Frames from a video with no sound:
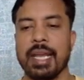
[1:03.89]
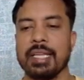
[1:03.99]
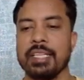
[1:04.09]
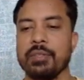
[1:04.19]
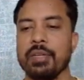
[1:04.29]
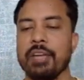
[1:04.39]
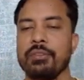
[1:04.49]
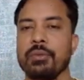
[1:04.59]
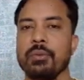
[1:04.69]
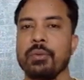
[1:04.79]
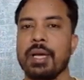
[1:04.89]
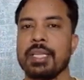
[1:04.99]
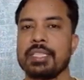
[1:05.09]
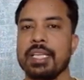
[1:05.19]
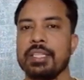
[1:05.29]
And then you have to
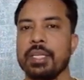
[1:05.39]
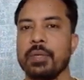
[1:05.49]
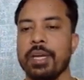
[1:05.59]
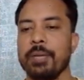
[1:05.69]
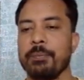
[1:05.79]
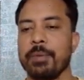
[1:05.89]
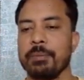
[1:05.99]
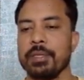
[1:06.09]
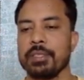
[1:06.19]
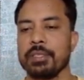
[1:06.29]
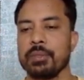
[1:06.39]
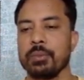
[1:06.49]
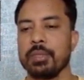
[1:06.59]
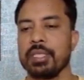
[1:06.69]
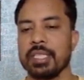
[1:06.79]
assign required permissions
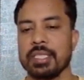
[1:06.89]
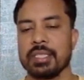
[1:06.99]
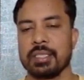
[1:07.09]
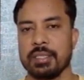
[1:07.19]
to the tenant.